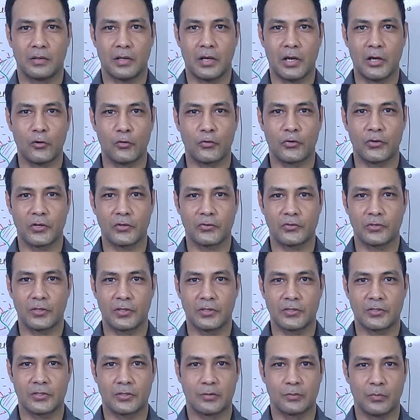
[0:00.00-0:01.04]
Hello dear
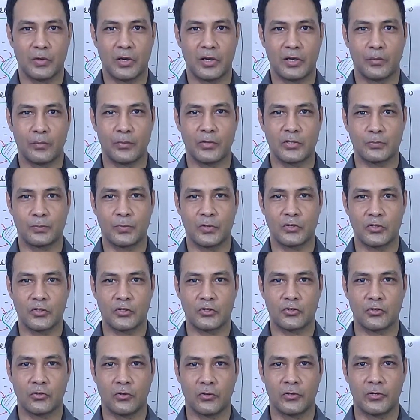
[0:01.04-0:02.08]
students, my name is
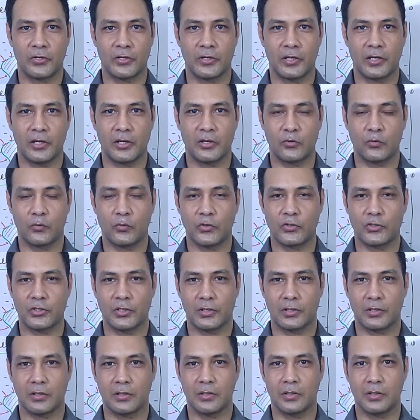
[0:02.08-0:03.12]
Brajesh Chaudhary and you're
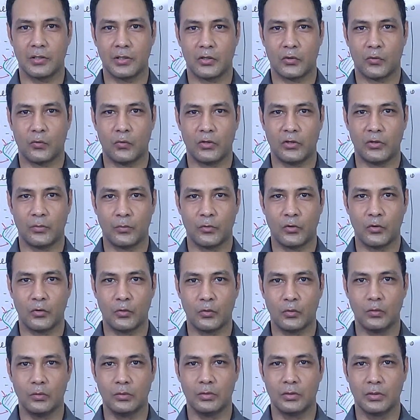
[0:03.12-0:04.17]
watching the Quantum
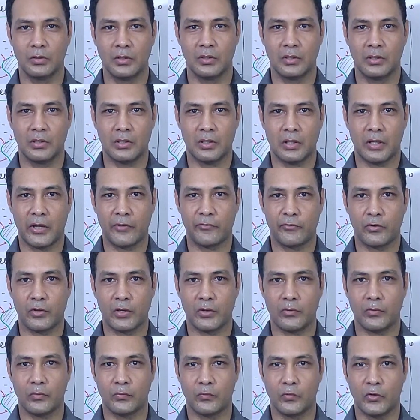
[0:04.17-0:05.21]
Guru. Have you
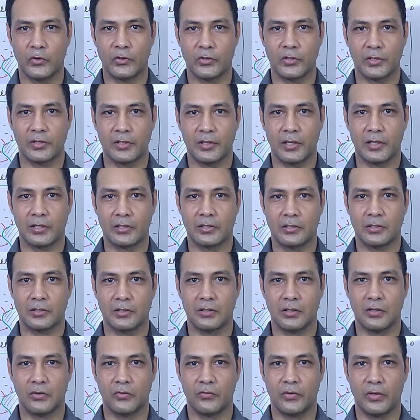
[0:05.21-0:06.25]
ever wondered that
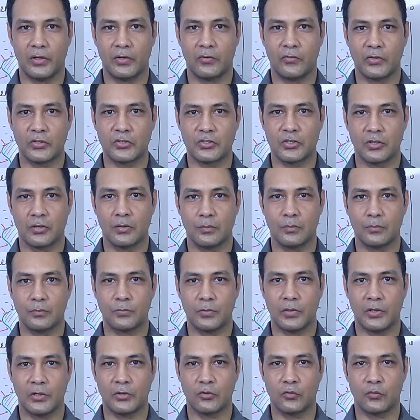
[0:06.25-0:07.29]
when we jump
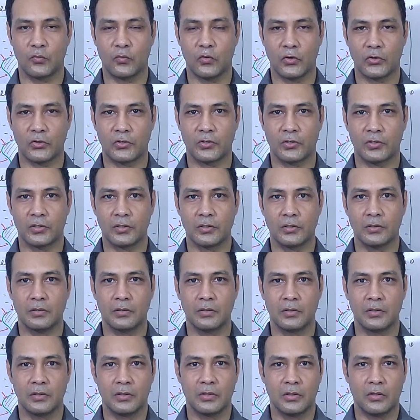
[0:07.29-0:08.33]
into water
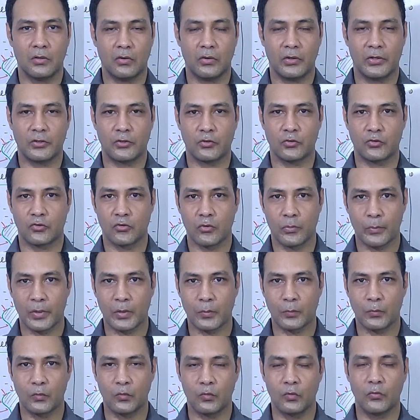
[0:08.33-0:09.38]
or into swimming
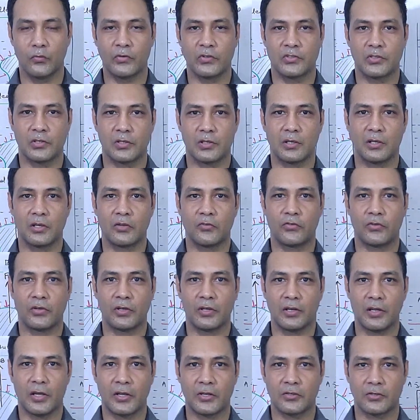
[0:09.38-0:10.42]
pool, we suddenly feel
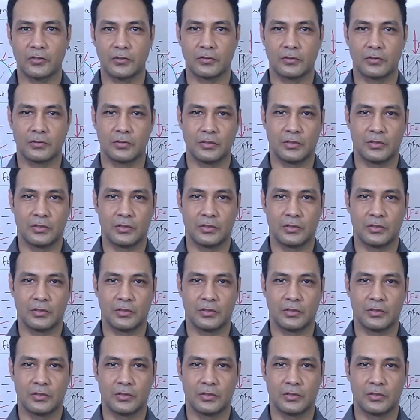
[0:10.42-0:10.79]
lighter?